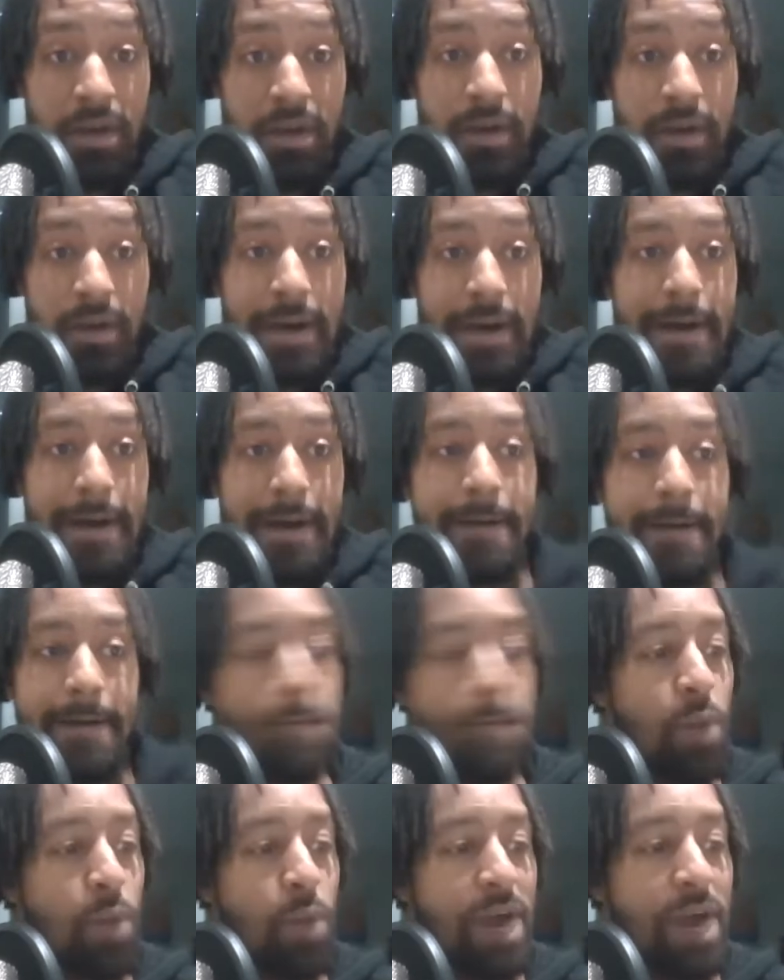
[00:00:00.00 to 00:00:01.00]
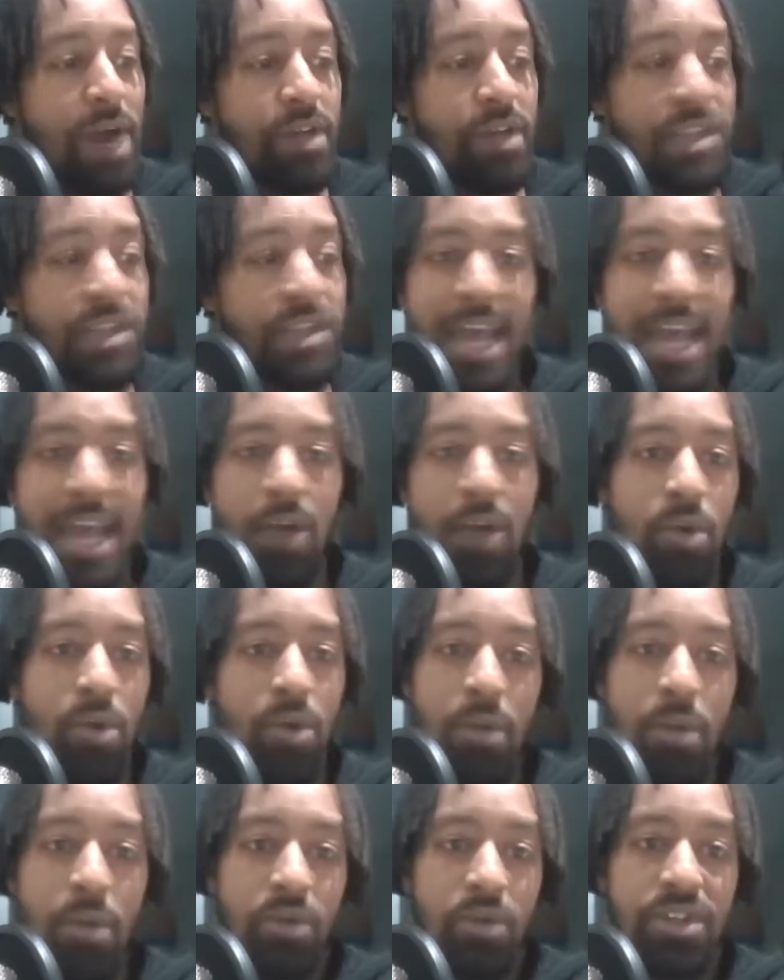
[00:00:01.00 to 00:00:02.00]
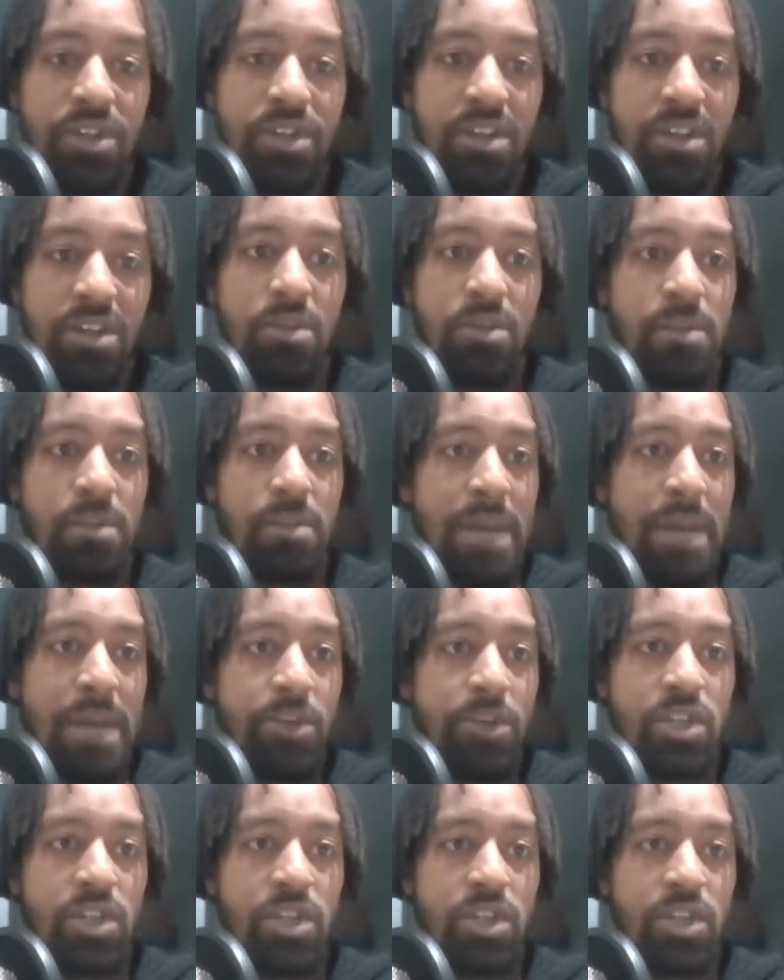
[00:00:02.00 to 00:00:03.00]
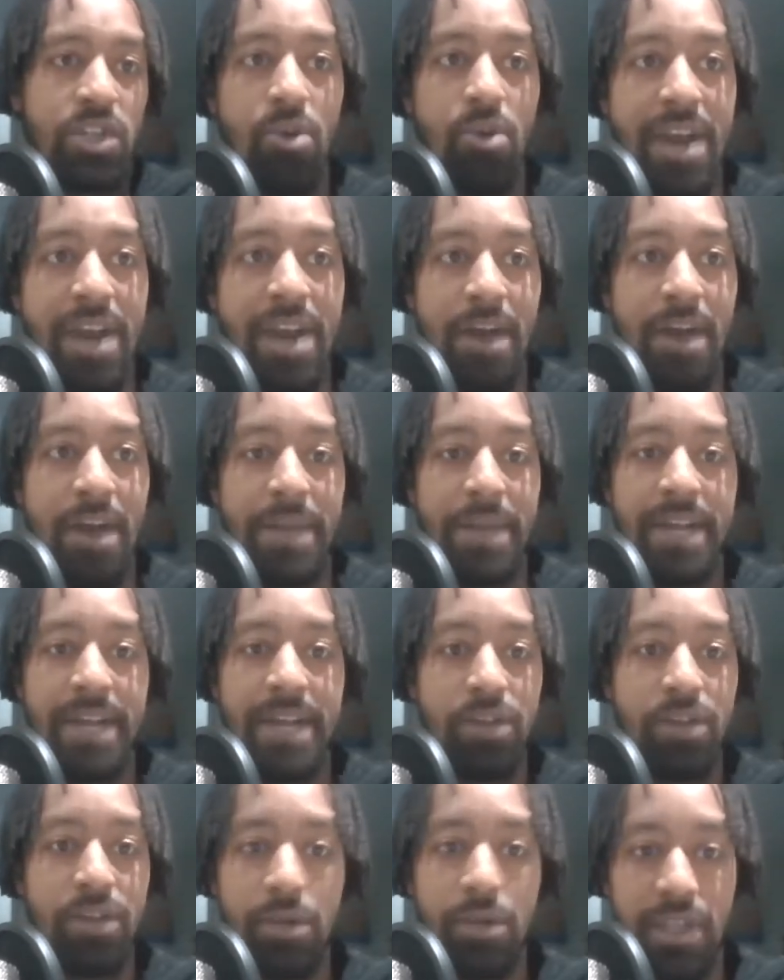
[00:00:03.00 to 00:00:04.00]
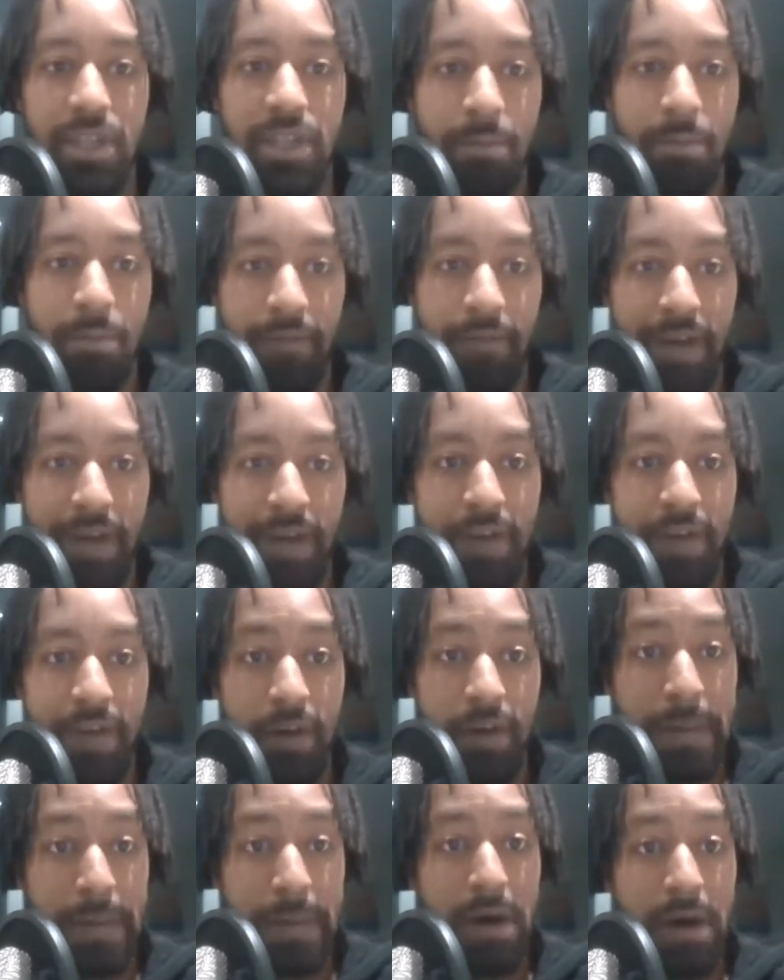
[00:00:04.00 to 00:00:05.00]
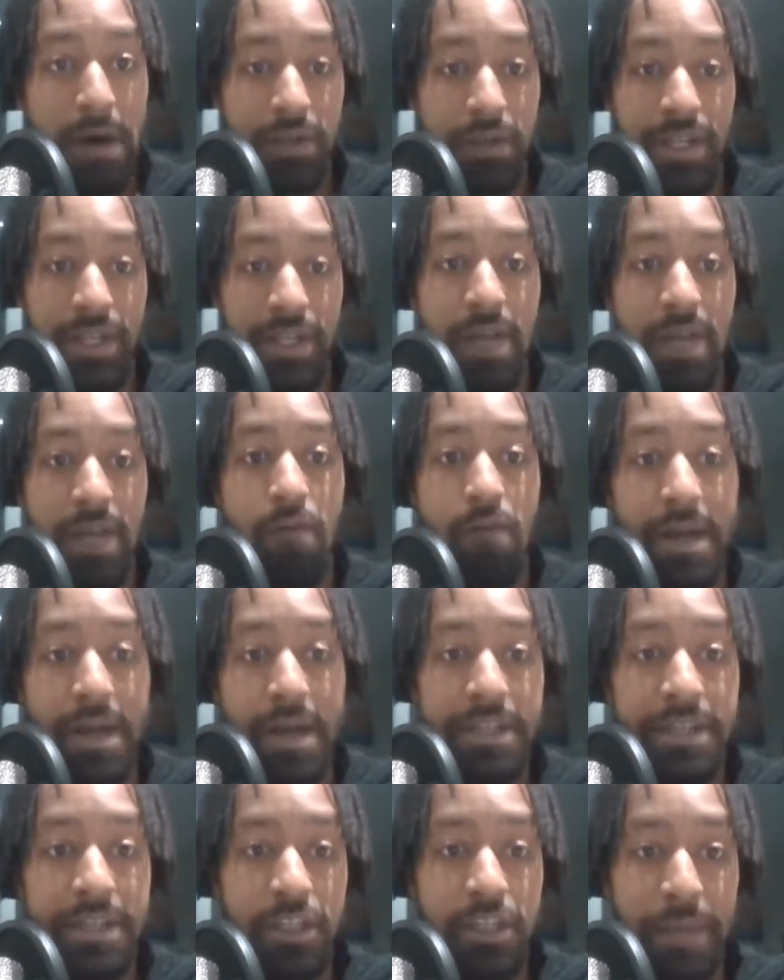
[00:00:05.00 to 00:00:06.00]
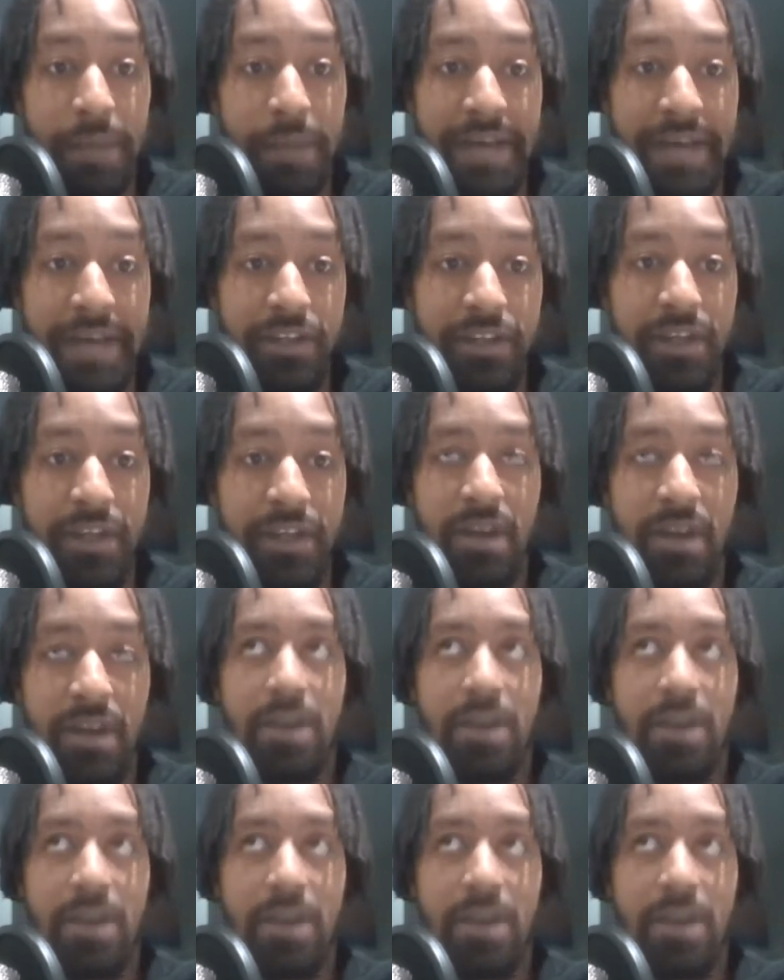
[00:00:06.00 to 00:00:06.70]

Whereas now all he wants to do is maybe just hold it up and then do a simple 5-yard pass and then run into space.